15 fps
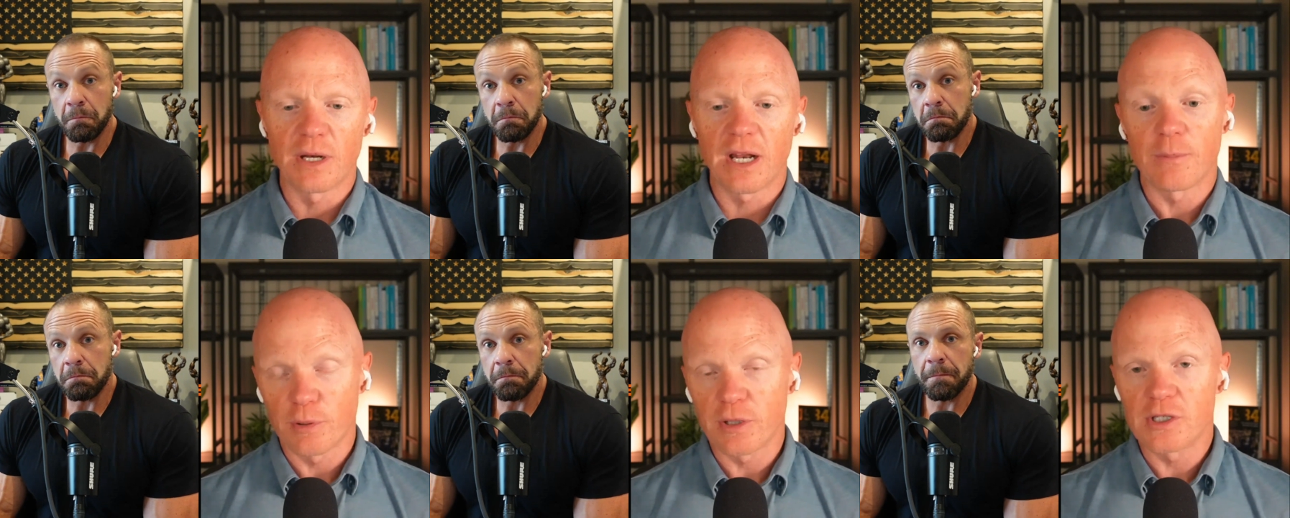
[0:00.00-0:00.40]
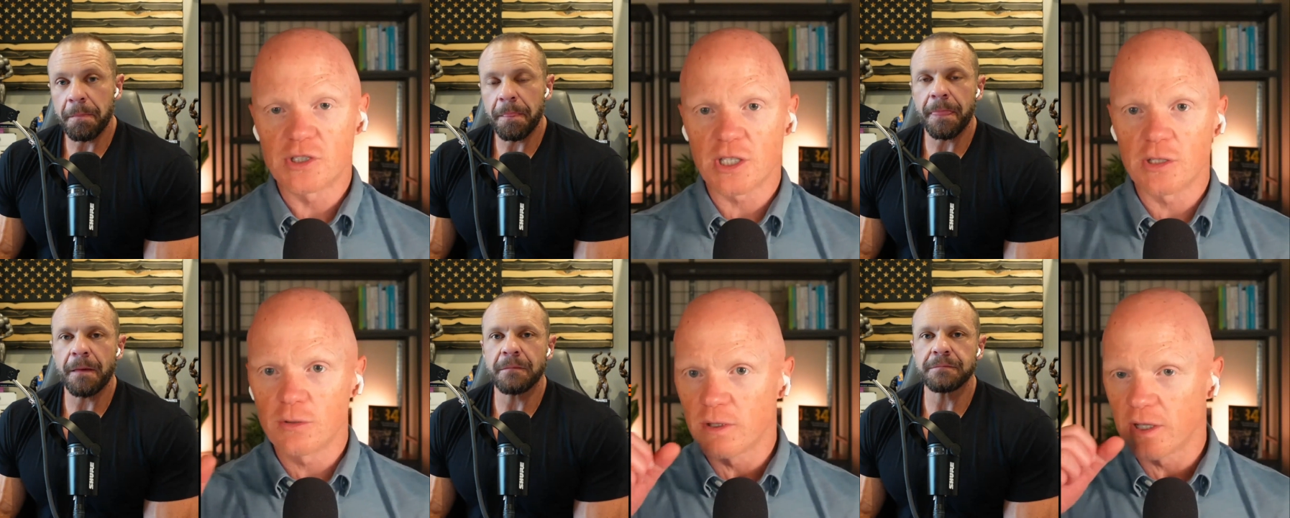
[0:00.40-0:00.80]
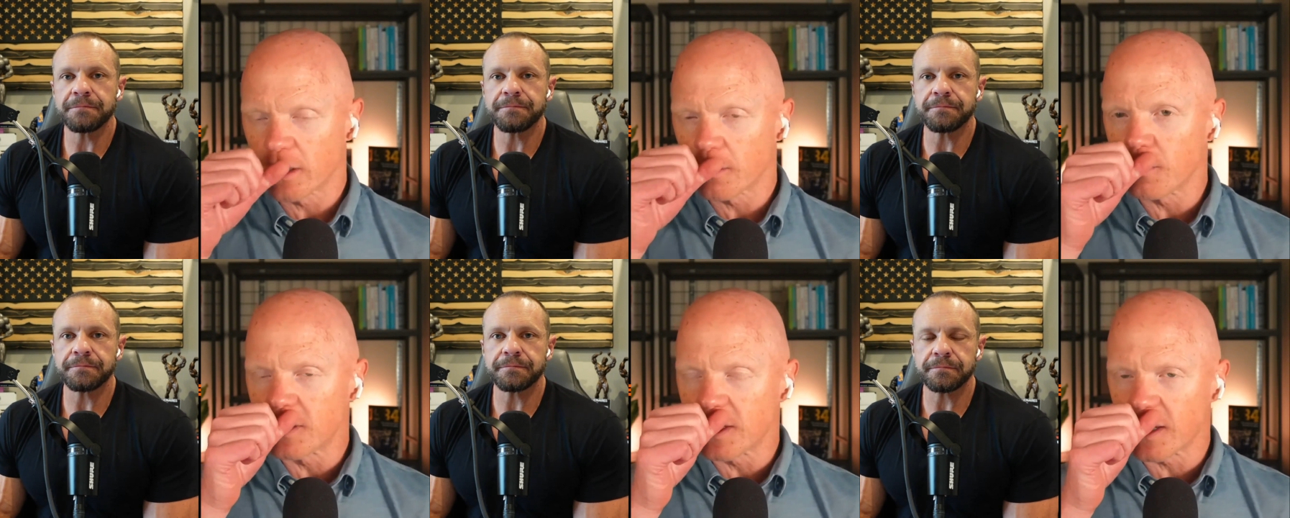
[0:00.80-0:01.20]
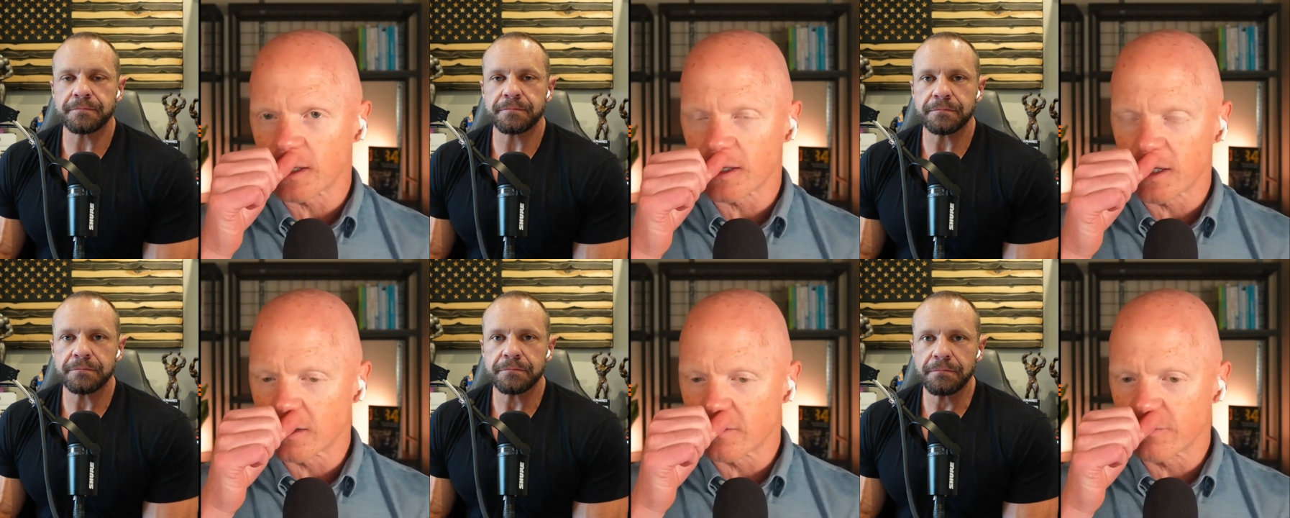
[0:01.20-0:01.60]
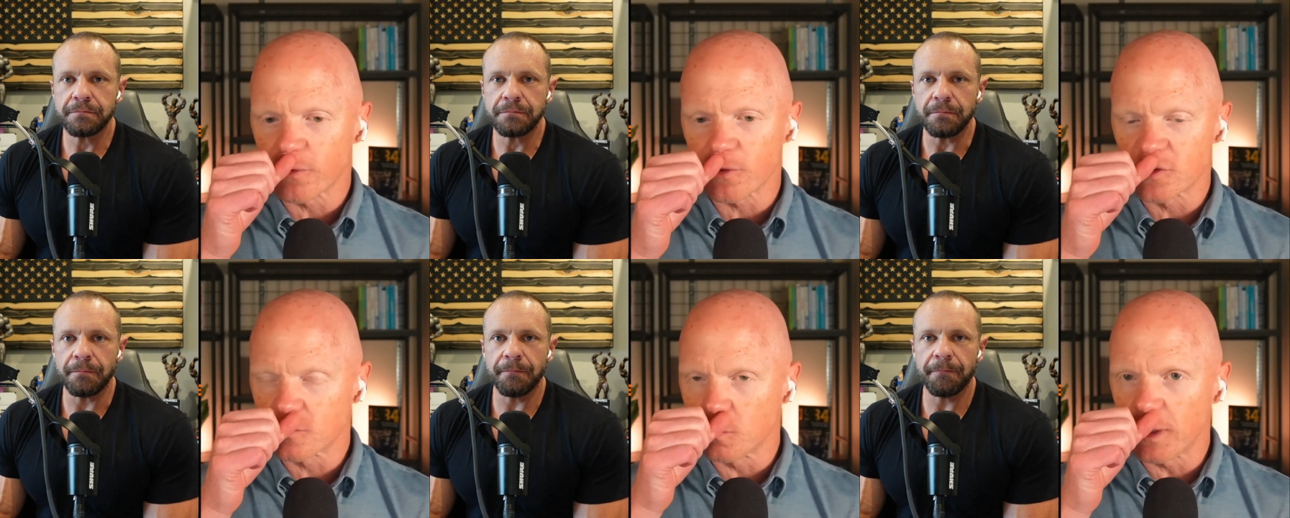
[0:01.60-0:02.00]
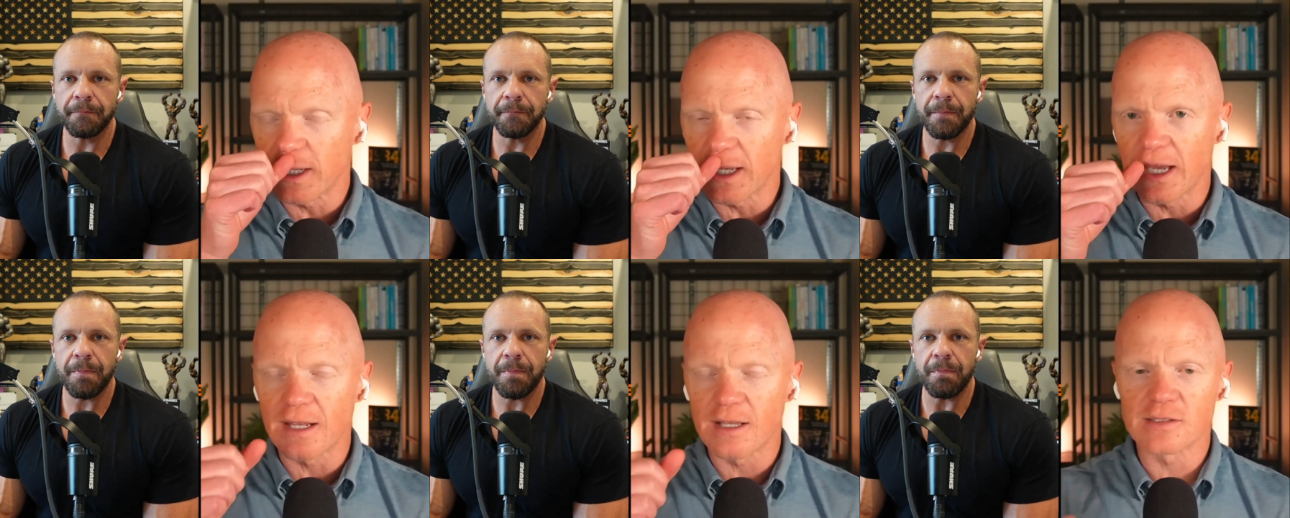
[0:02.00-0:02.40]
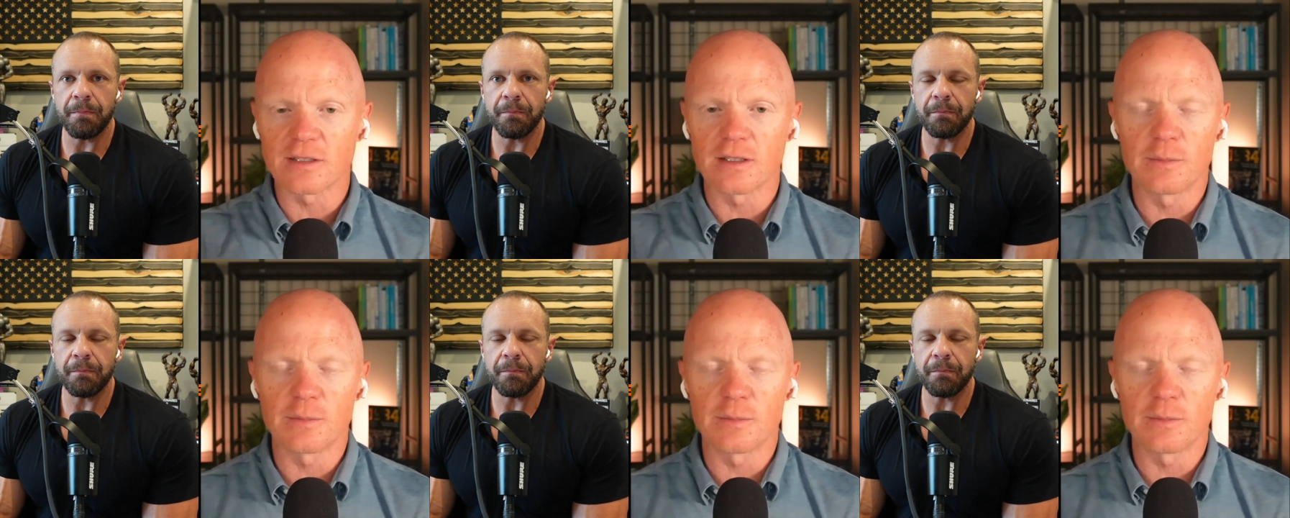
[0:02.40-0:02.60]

Speaker 1: but I appreciate you letting me take a kind of first swing at it.